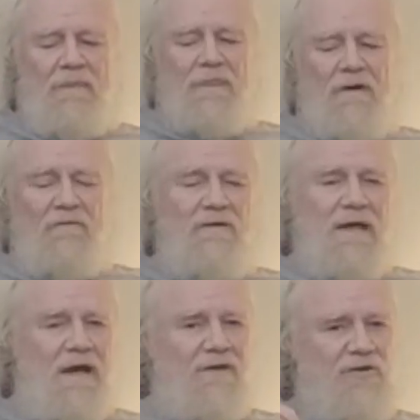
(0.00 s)
I've only
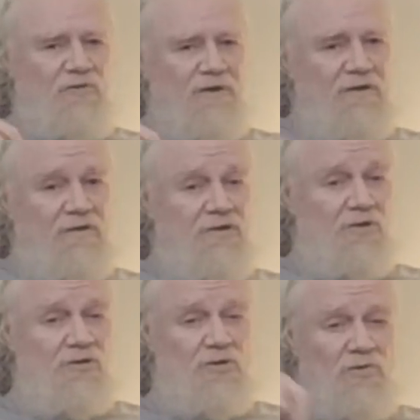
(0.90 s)
had 3 good
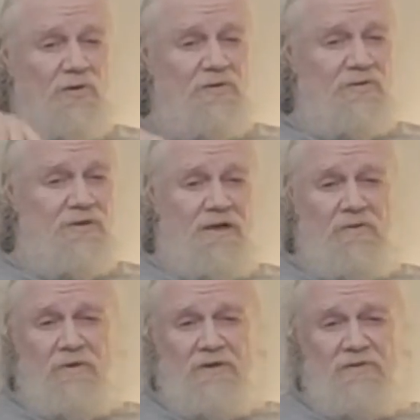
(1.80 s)
social workers,
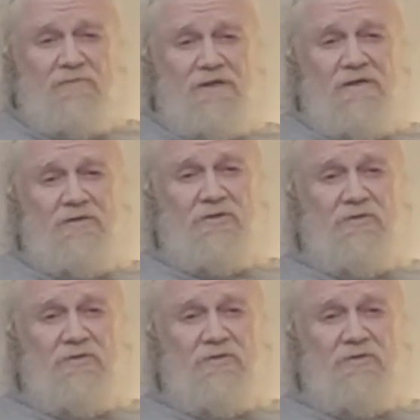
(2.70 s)
anyways, from St. Joe.